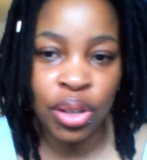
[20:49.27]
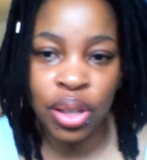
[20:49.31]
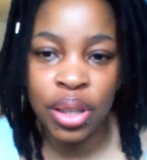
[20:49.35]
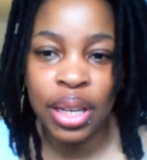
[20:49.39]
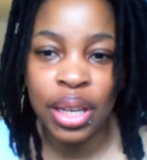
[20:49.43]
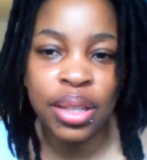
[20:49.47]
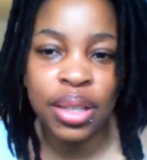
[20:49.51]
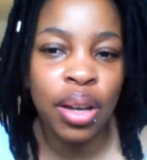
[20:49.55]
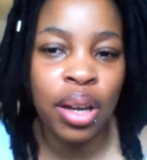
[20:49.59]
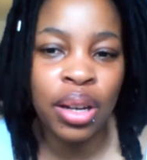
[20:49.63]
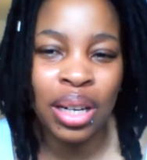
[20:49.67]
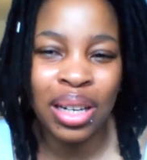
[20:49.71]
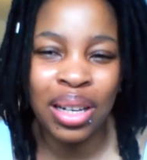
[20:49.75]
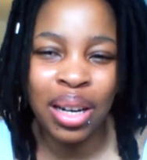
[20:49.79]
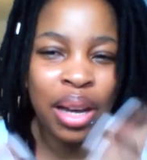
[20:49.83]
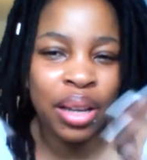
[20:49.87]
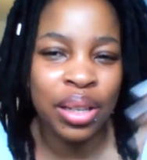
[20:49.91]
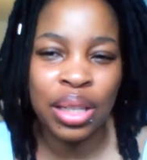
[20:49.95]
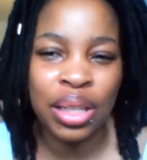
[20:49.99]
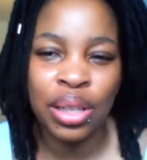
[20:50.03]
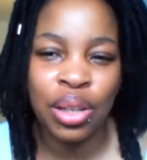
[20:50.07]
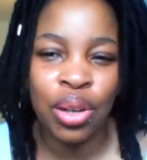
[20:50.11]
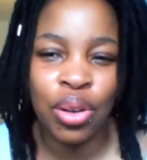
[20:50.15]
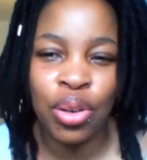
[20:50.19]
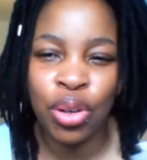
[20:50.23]
They started
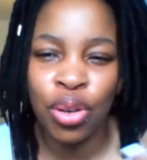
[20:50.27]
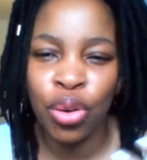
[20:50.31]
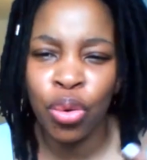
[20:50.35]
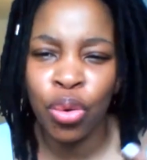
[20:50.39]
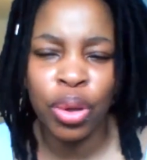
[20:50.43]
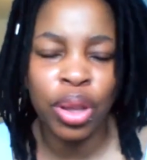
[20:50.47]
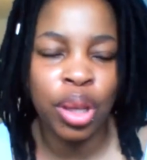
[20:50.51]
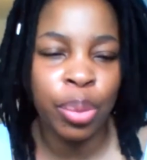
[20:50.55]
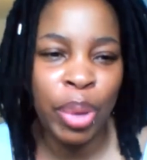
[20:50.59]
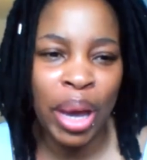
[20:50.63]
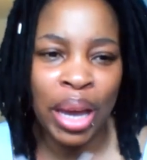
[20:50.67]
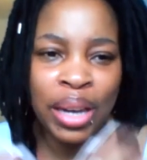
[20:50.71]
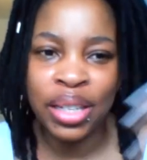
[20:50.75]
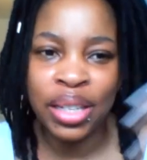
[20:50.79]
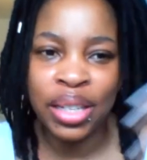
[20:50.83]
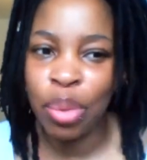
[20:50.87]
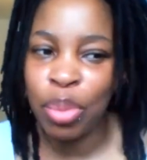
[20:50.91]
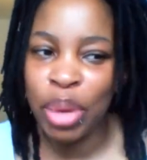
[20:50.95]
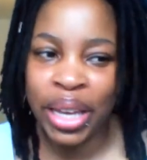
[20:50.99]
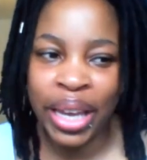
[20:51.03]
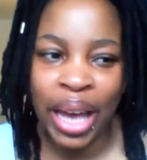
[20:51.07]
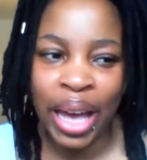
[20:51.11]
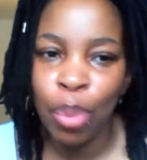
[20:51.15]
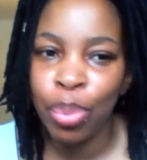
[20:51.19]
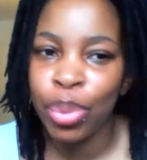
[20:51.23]
last year, you know, when the
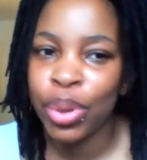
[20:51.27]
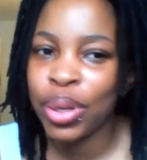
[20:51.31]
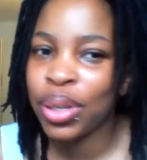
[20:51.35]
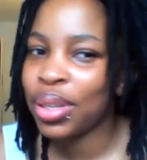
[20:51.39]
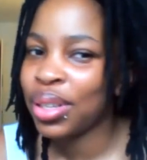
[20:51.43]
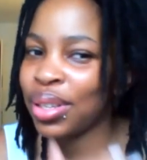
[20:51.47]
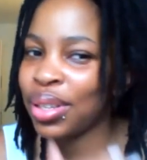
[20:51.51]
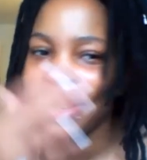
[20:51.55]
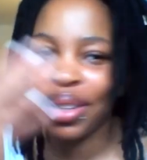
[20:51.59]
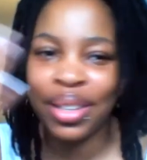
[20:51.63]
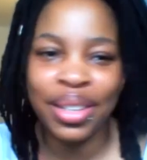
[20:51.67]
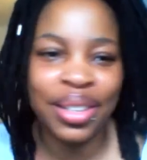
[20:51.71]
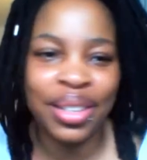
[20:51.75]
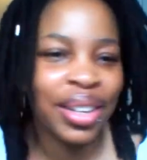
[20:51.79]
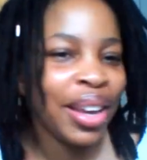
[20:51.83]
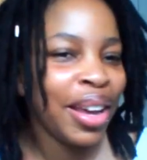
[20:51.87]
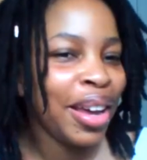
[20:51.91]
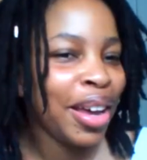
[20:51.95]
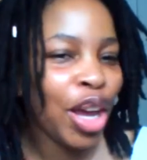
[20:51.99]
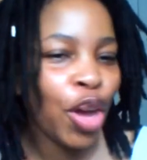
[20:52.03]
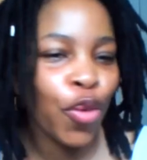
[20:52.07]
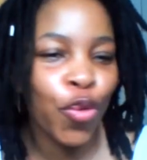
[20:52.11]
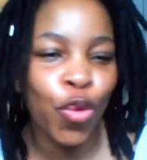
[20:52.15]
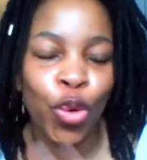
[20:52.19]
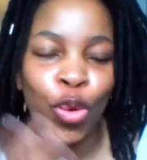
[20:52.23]
pandemic happened and
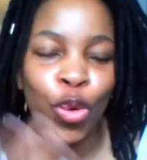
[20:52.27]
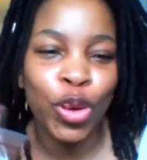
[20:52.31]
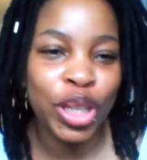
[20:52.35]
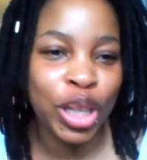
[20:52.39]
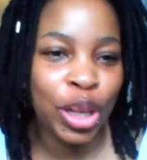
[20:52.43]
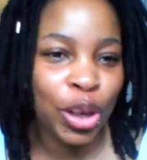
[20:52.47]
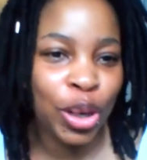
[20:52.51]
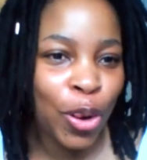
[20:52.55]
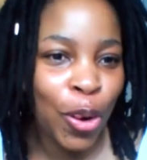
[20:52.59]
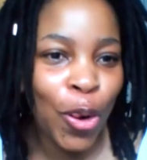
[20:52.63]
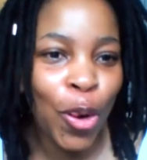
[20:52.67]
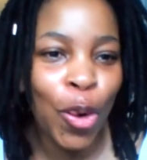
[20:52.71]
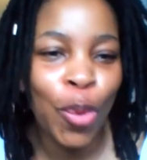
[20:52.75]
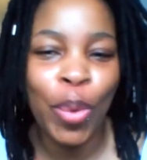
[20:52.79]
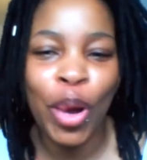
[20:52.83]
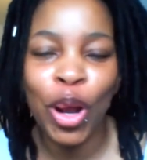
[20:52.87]
everyone was at home.